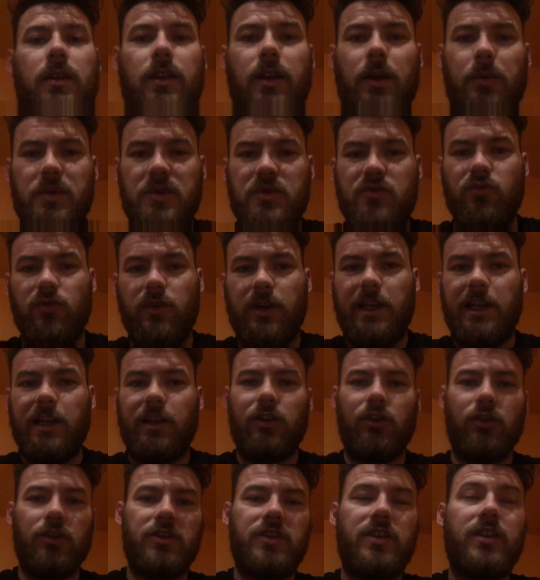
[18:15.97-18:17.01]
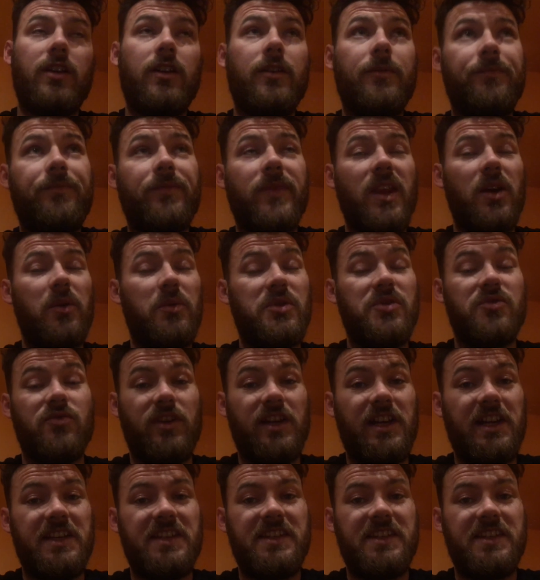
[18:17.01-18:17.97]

That was really good. It was really